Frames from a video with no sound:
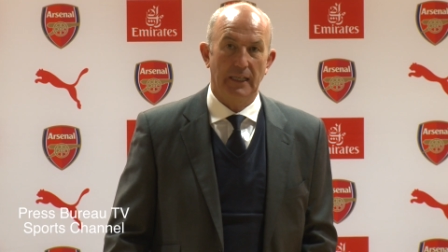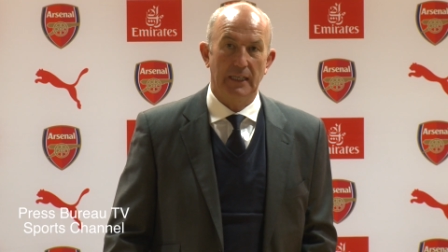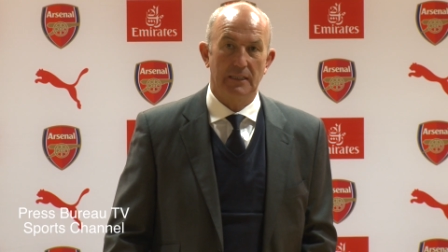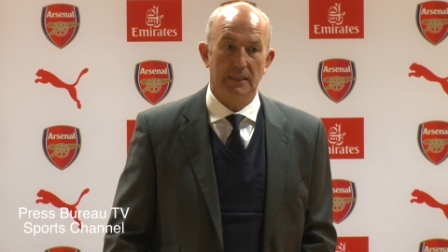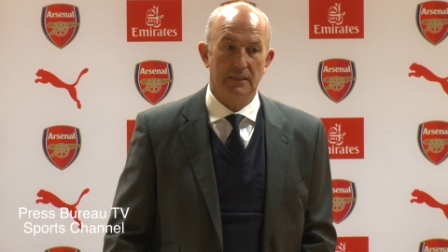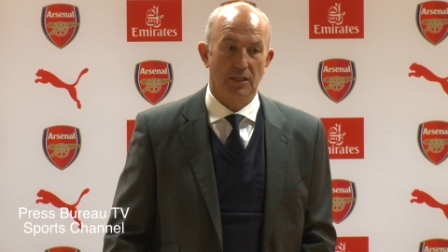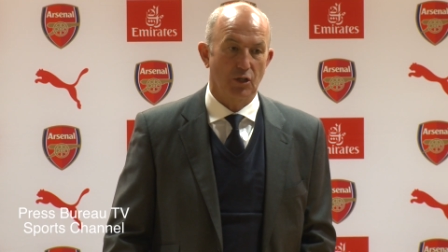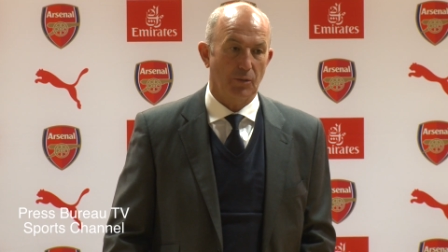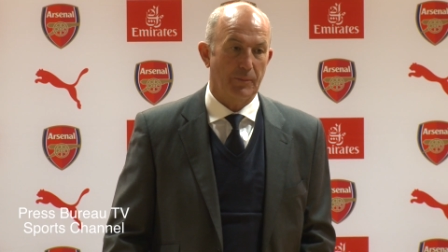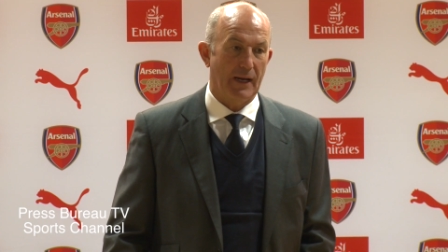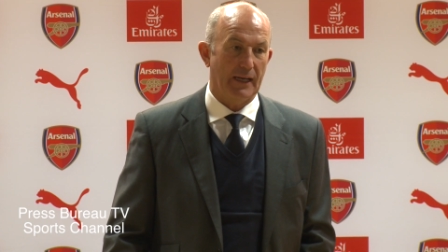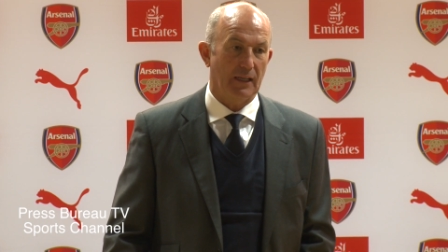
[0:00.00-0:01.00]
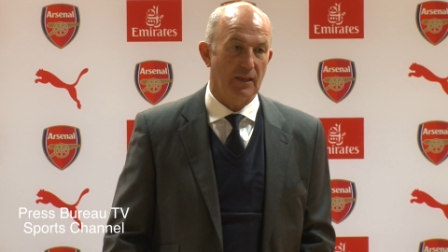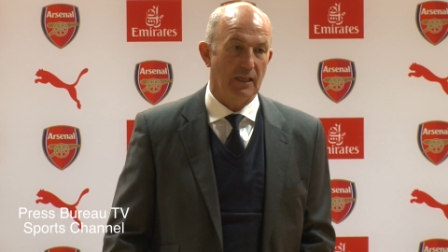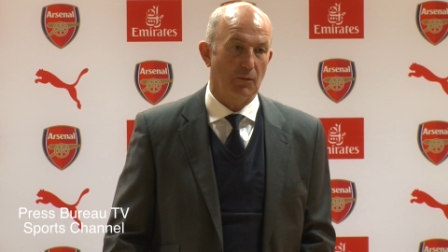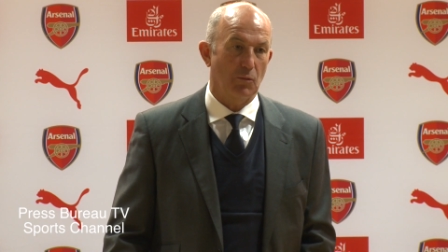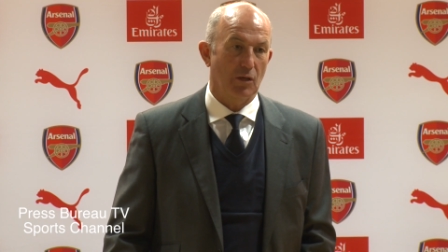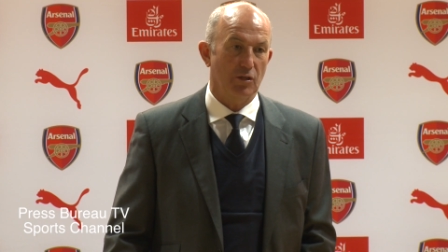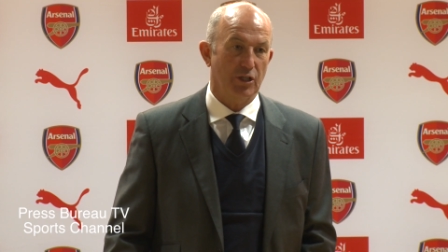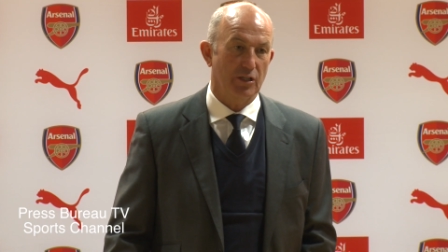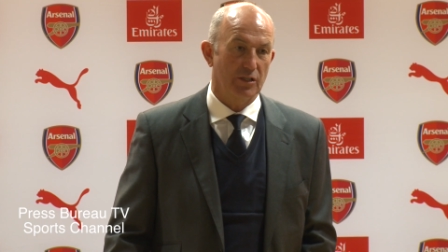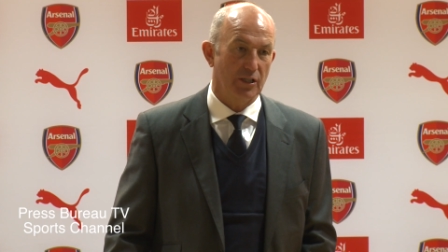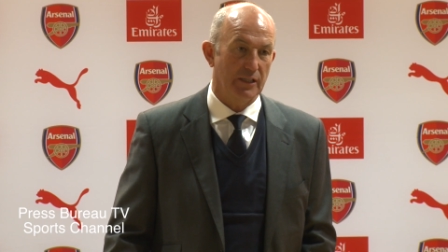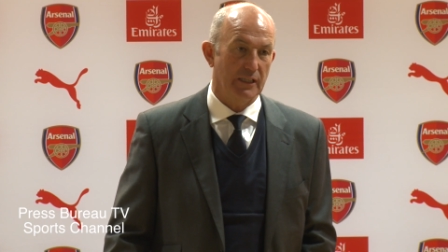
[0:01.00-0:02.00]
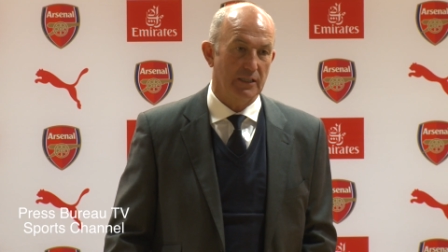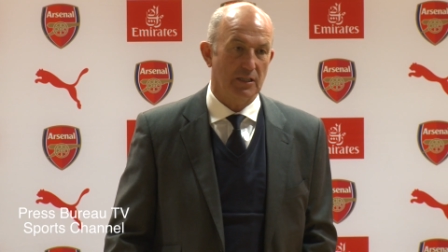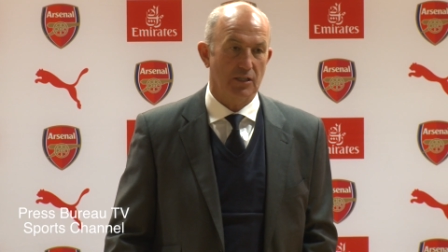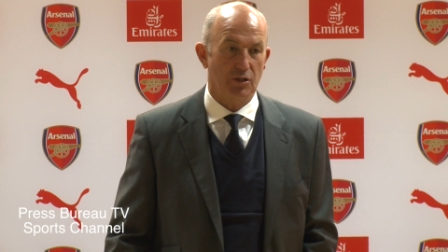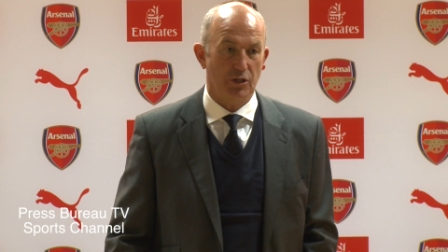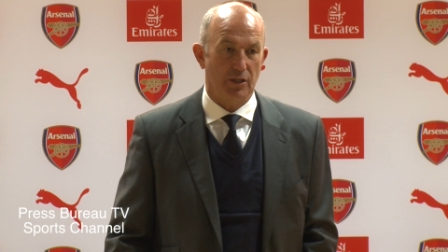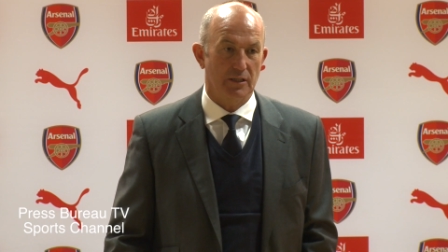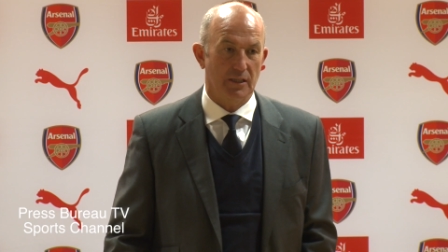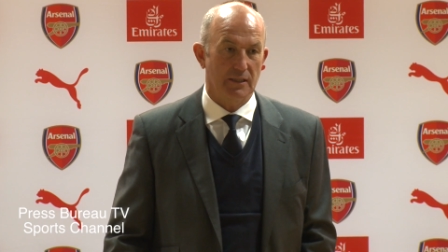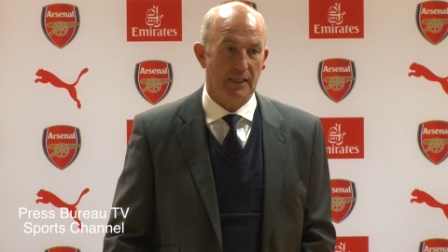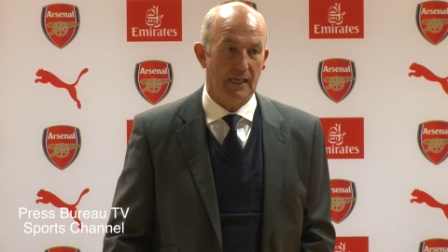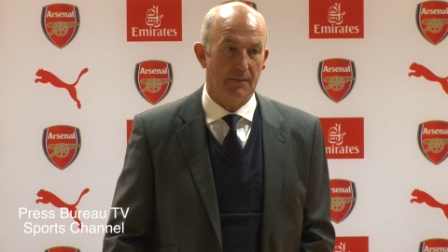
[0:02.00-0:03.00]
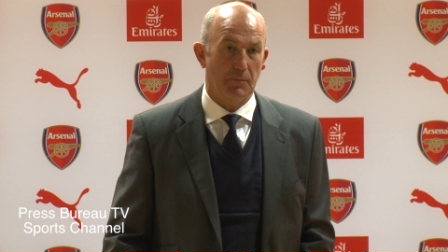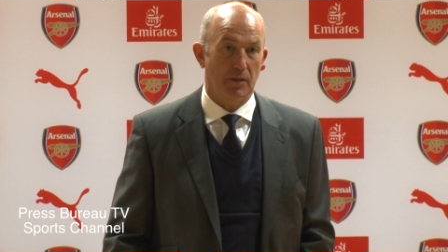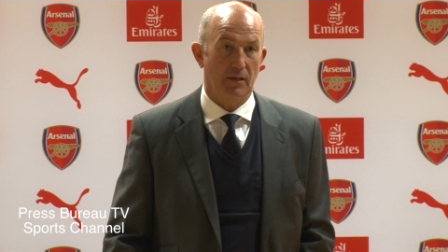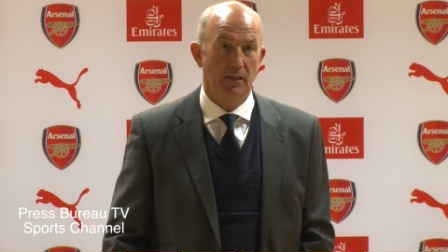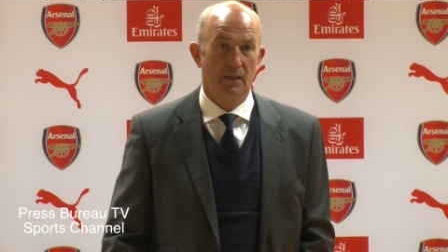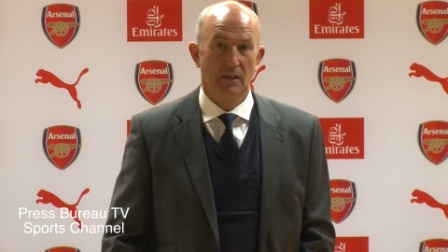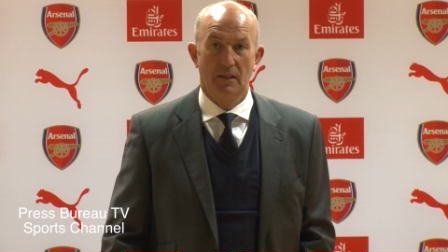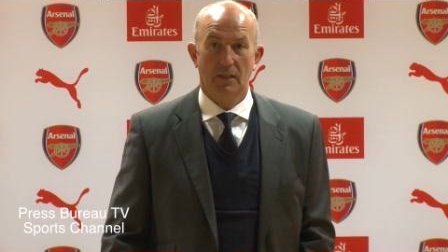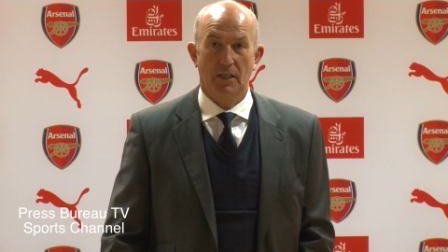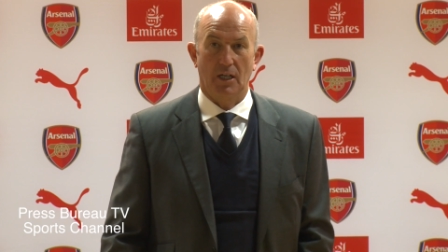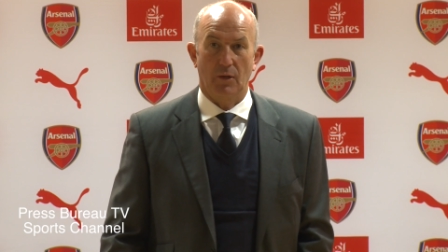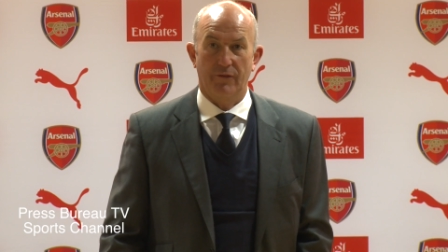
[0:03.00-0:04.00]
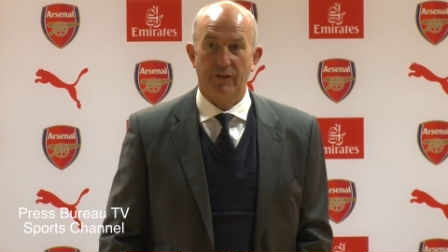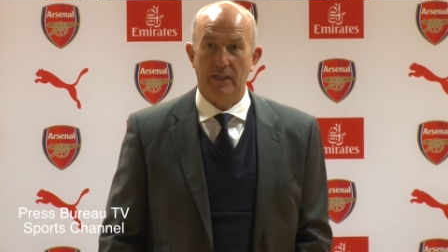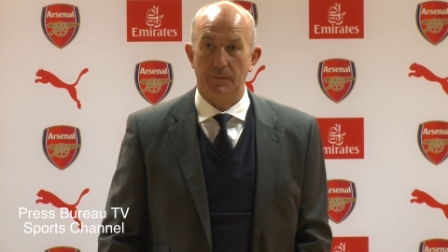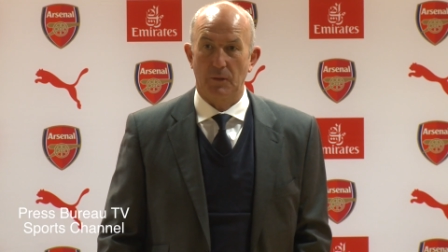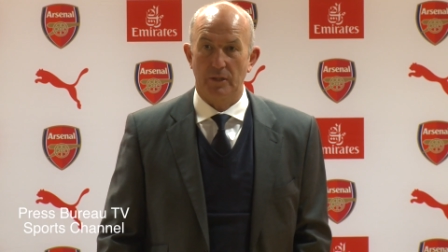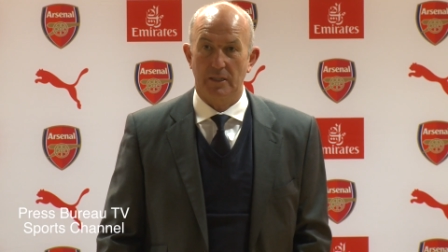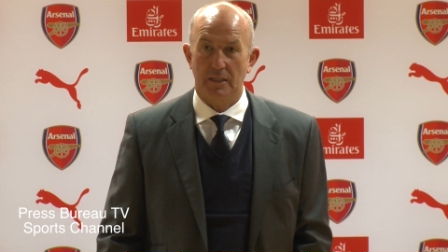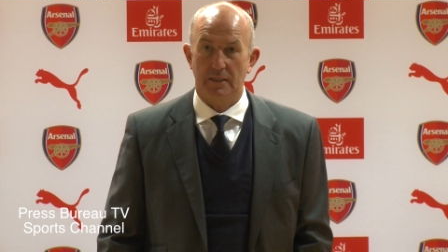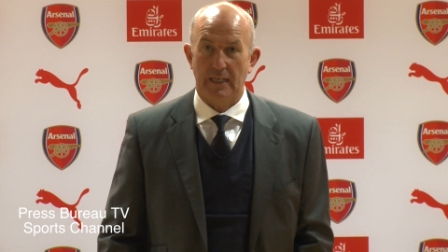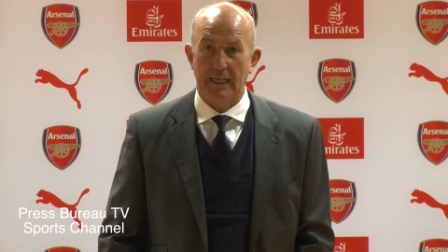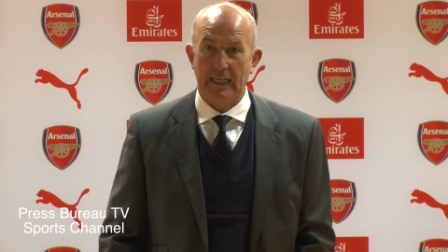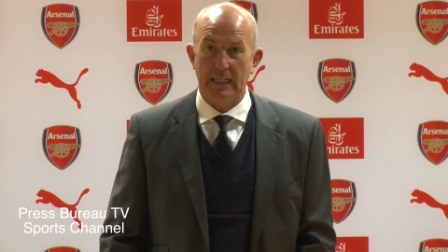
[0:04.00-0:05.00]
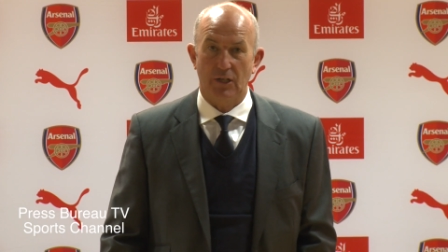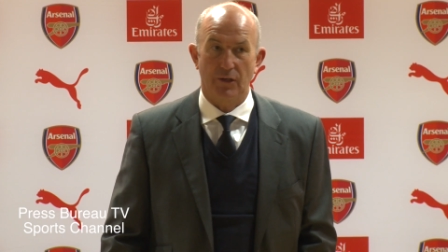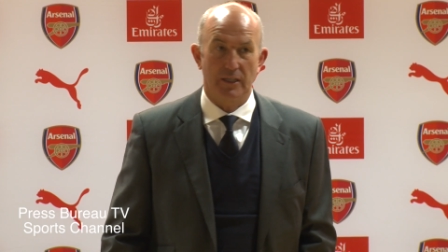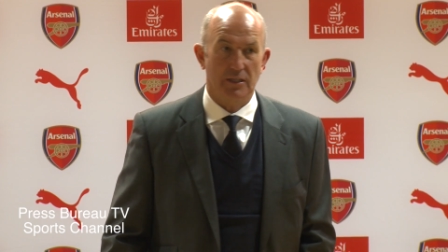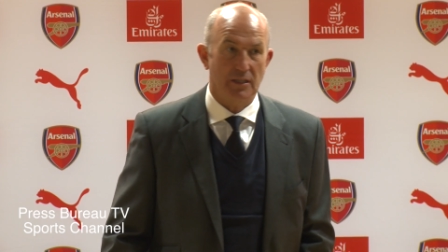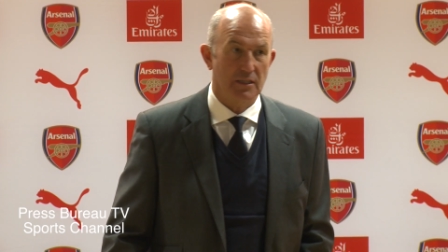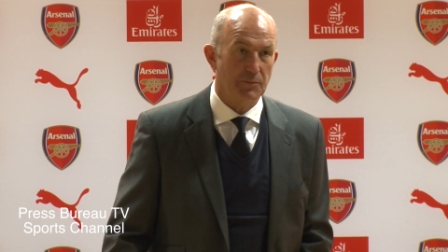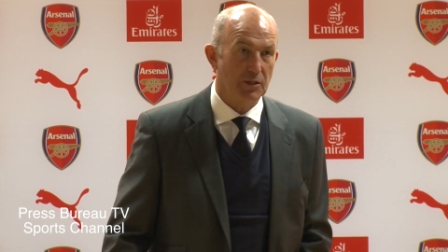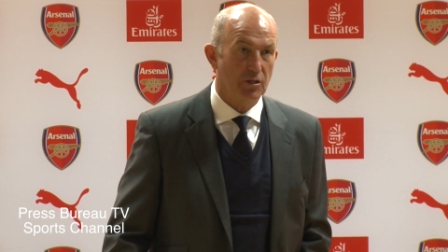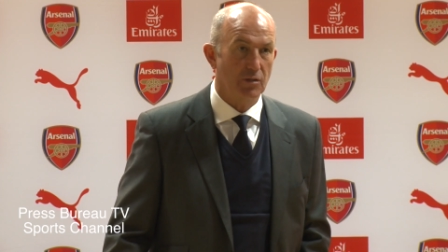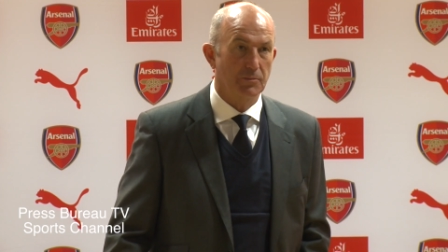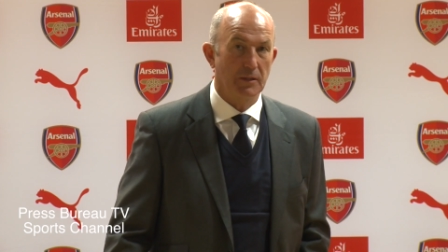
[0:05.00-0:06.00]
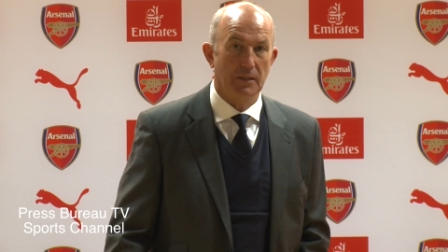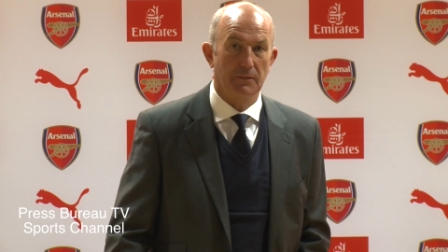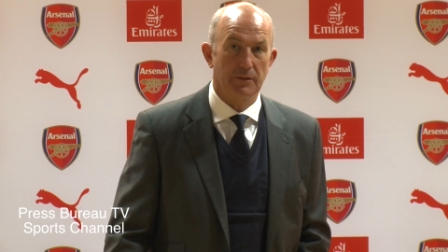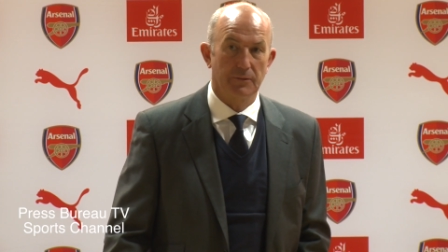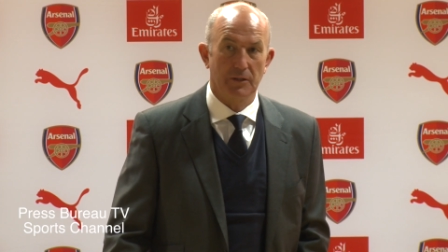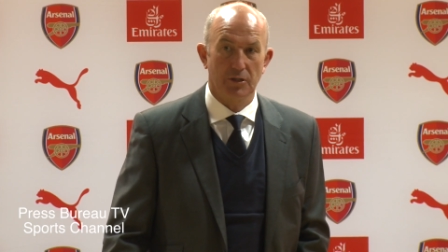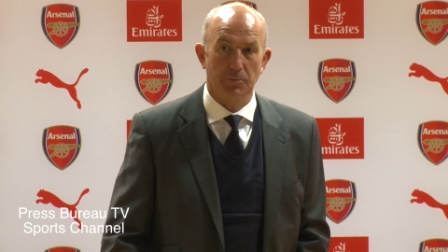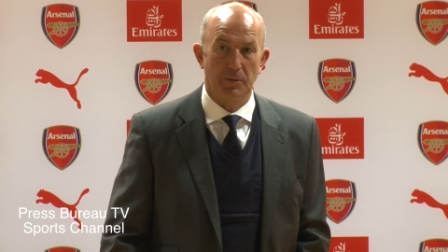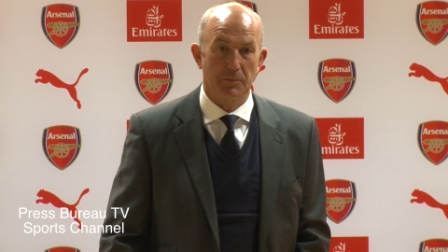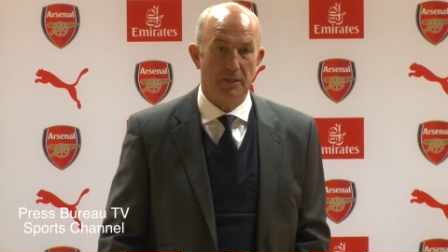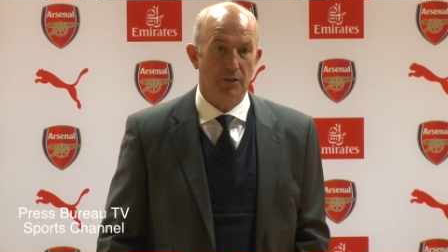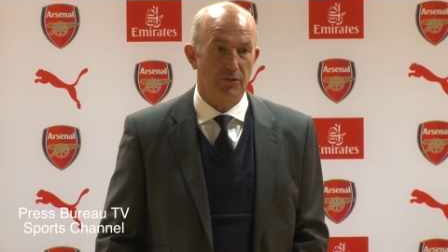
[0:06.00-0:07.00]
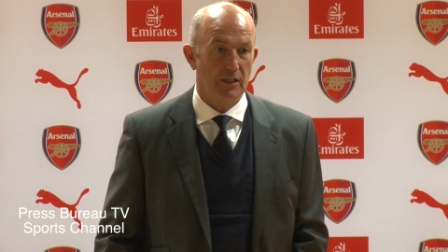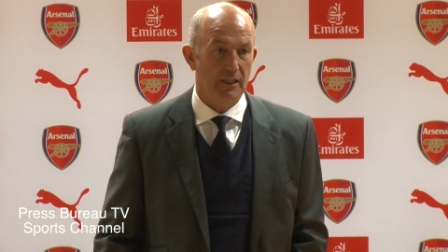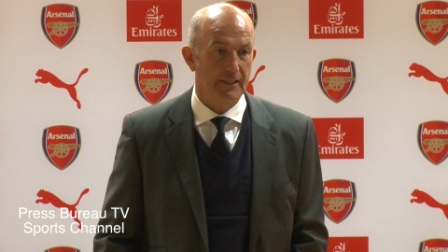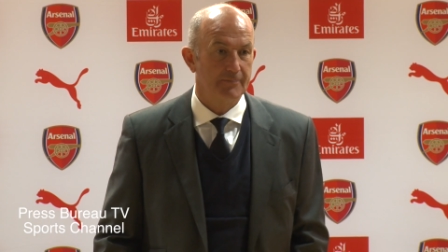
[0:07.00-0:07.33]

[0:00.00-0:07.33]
easy to look back and think, well, I should have done this and I should have done that. But you know, if anybody's going to take any criticism, it should be it should be me really.